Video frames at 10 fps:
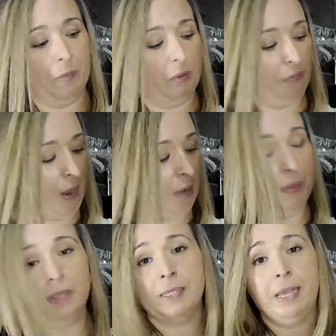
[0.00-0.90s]
We found them
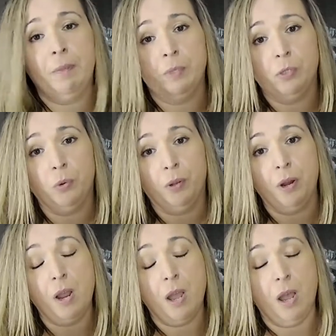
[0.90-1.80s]
in the same store.
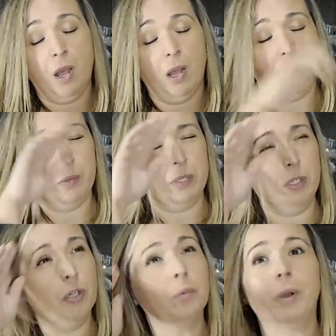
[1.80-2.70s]
It was the
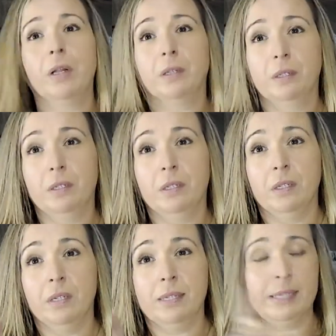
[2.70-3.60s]
Goodwill.
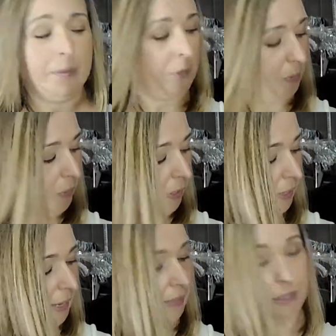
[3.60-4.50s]
Same Goodwill
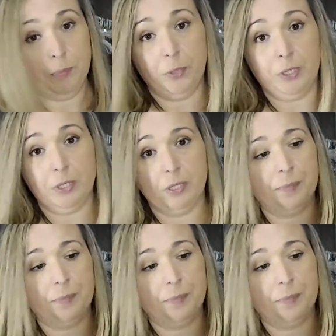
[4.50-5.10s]
as the Brooks.